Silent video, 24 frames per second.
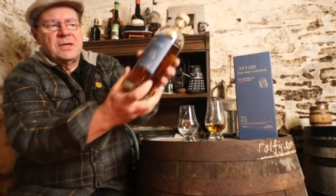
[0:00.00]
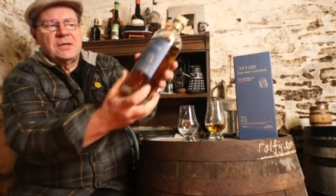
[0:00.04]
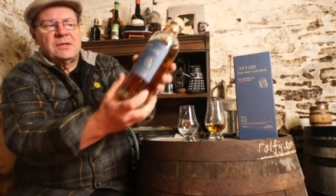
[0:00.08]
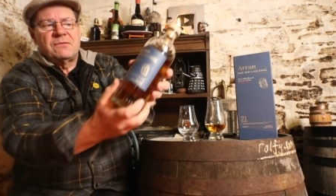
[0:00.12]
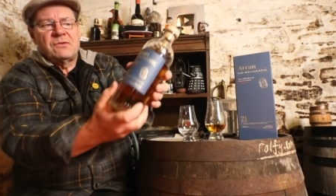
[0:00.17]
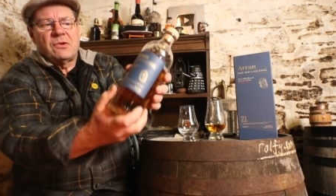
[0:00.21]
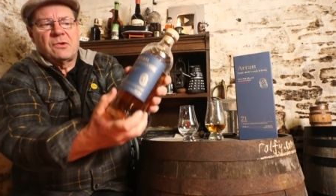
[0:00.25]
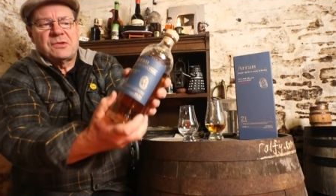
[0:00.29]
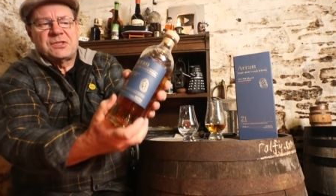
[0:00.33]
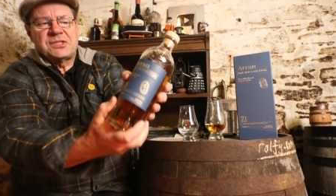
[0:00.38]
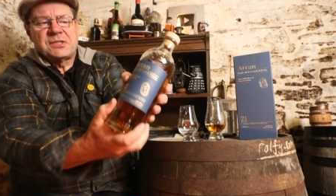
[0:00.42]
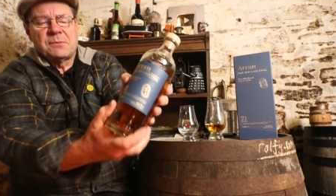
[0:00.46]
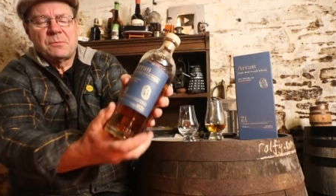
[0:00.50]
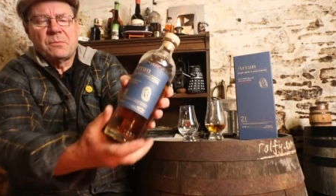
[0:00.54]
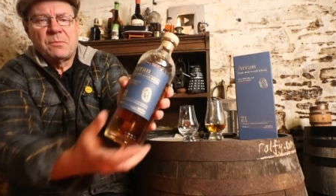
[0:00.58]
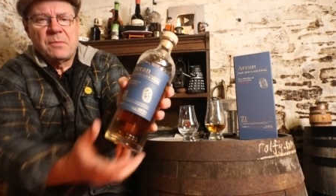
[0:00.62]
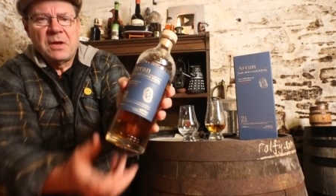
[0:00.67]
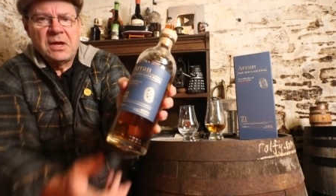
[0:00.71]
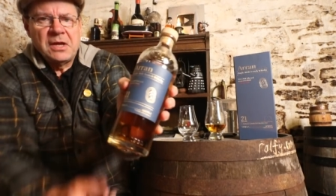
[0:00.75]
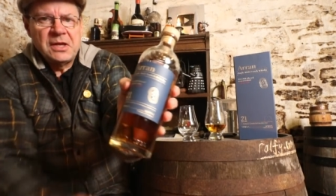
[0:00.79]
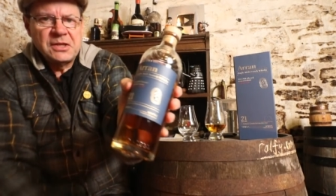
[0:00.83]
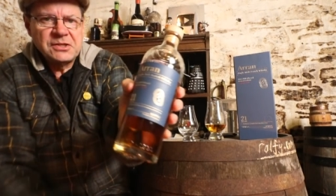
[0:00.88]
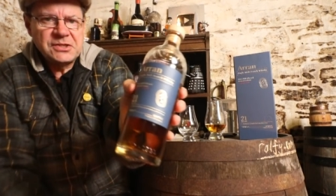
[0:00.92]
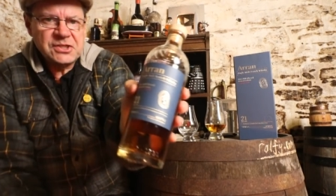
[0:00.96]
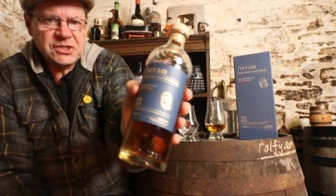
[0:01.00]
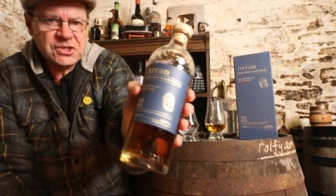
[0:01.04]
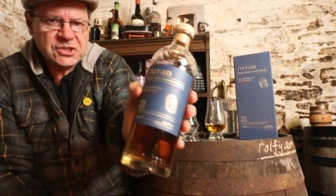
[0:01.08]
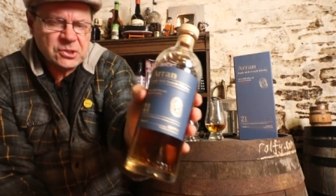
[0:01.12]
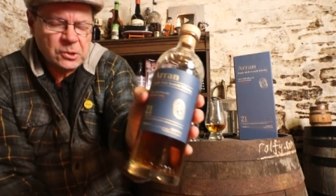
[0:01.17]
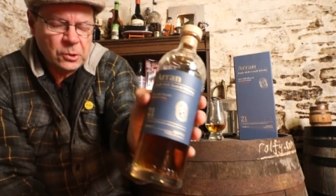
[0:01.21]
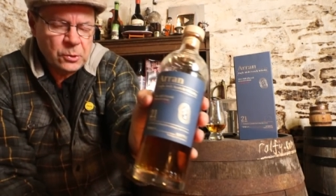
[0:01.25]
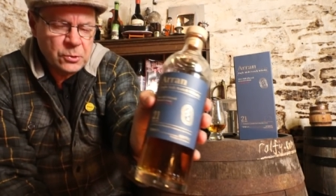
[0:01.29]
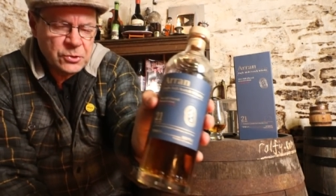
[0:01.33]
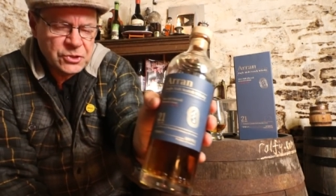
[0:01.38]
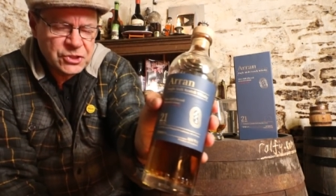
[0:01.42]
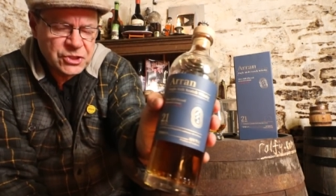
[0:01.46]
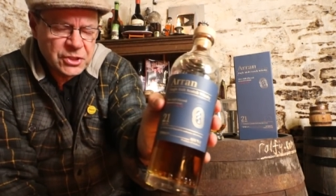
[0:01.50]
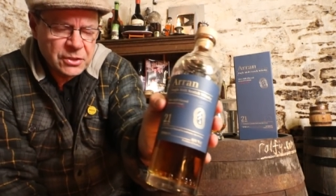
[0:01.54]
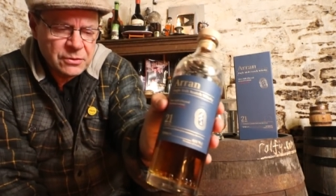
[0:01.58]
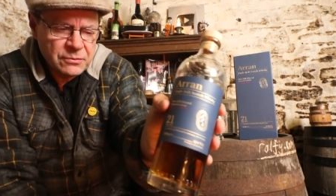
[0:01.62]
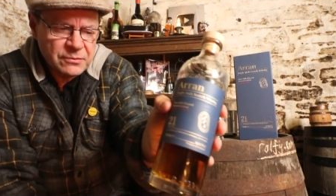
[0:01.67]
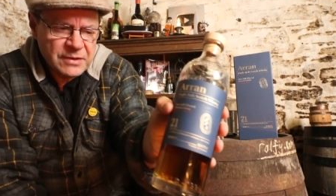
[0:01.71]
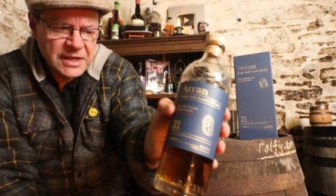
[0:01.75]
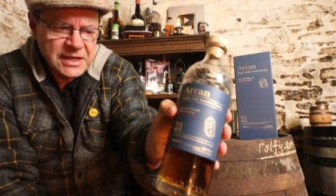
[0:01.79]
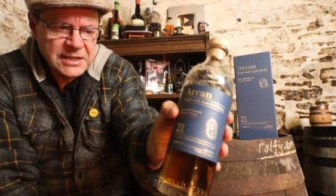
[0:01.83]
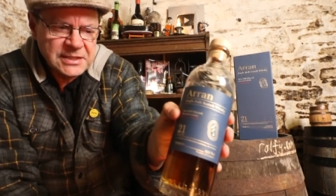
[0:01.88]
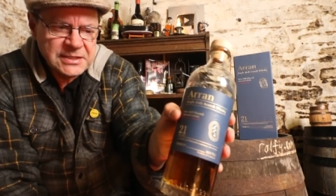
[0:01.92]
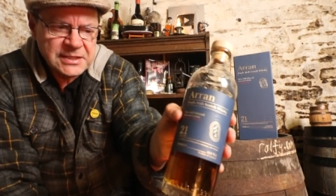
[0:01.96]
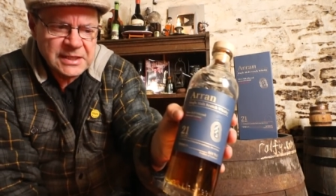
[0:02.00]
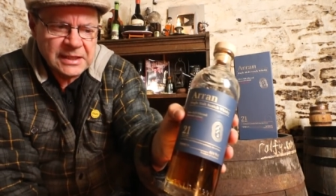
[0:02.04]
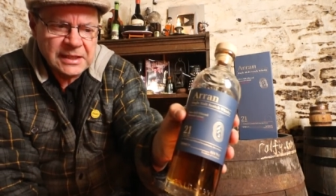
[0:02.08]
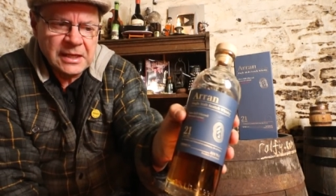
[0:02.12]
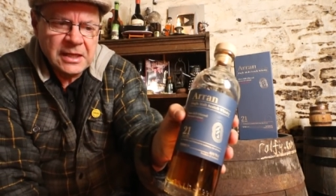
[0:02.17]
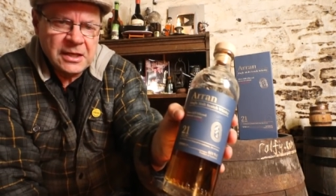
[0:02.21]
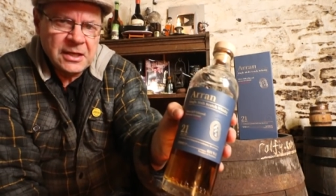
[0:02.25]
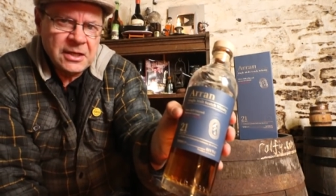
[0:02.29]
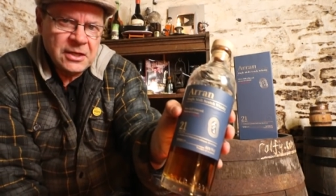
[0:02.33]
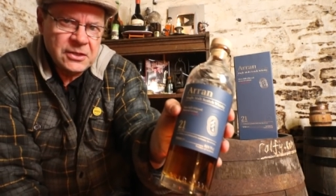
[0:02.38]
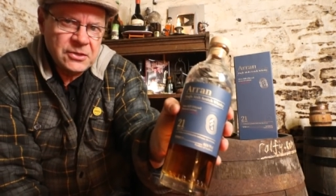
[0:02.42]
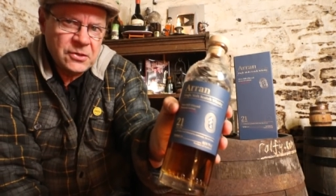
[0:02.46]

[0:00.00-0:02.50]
you've got some disclosure writing,